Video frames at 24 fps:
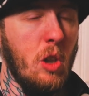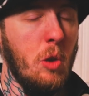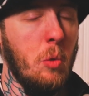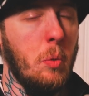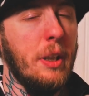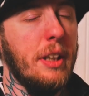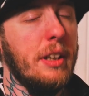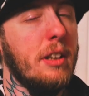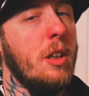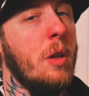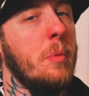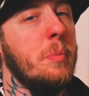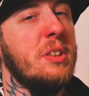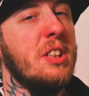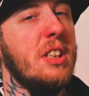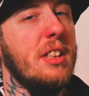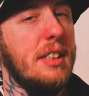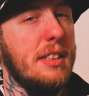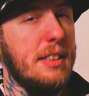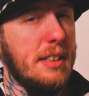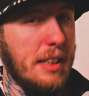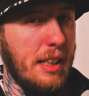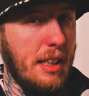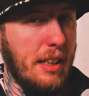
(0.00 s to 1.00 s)
when it comes to
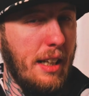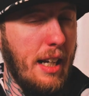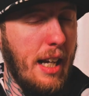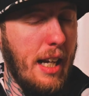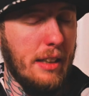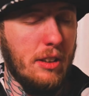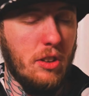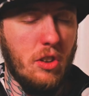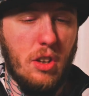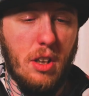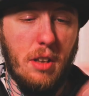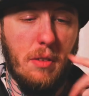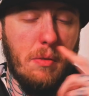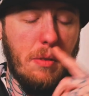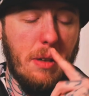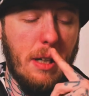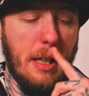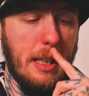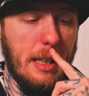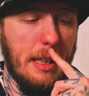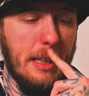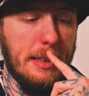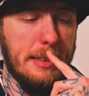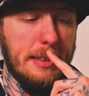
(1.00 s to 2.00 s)
this connection,
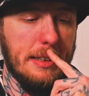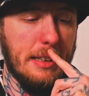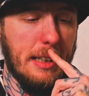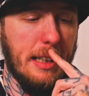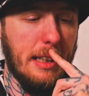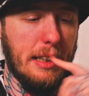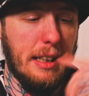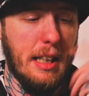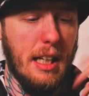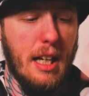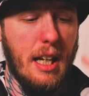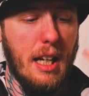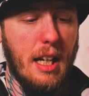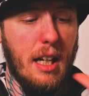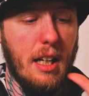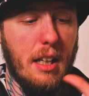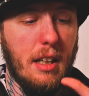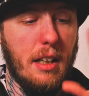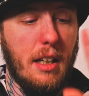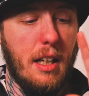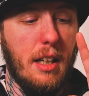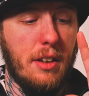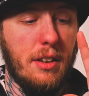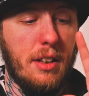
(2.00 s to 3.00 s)
right, it's
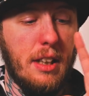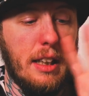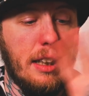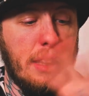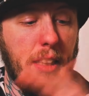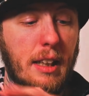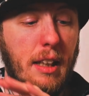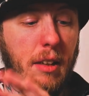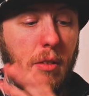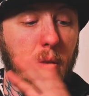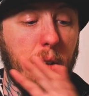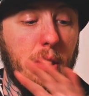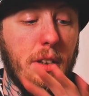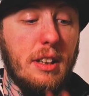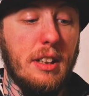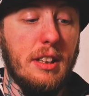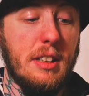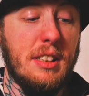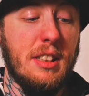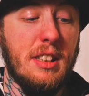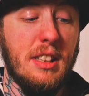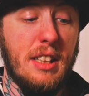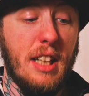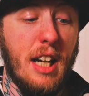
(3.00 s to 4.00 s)
nothing can
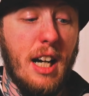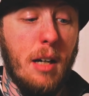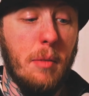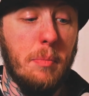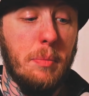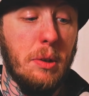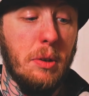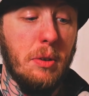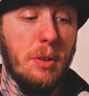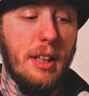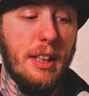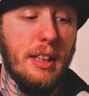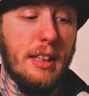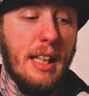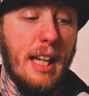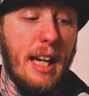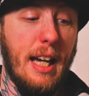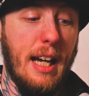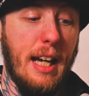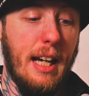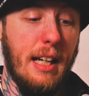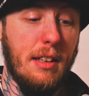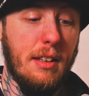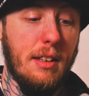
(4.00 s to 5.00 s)
really stop you.
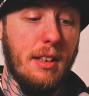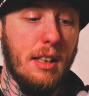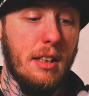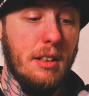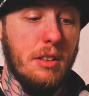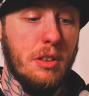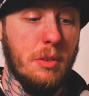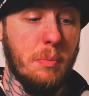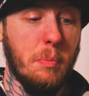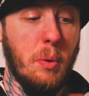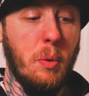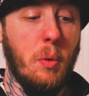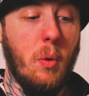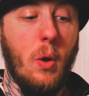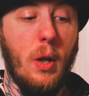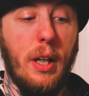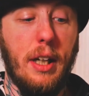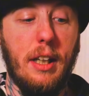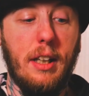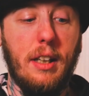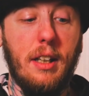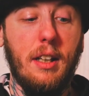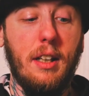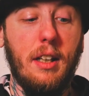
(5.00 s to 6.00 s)
At this
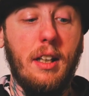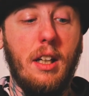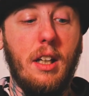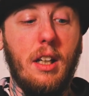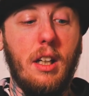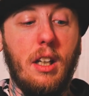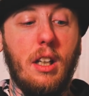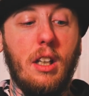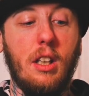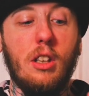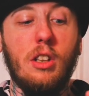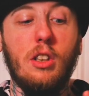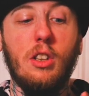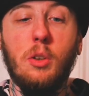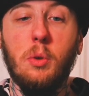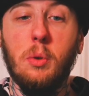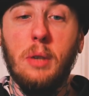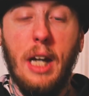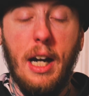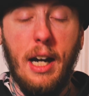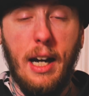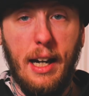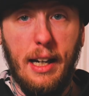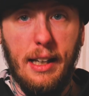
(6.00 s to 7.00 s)
point, you
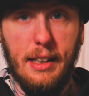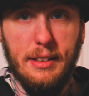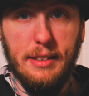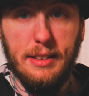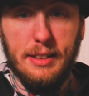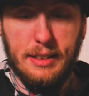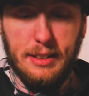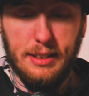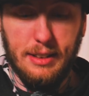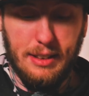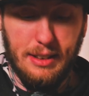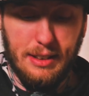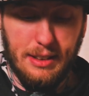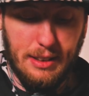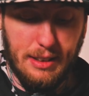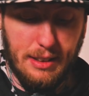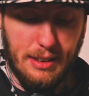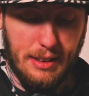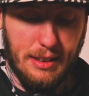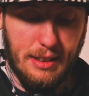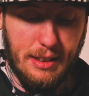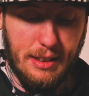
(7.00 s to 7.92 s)
guys,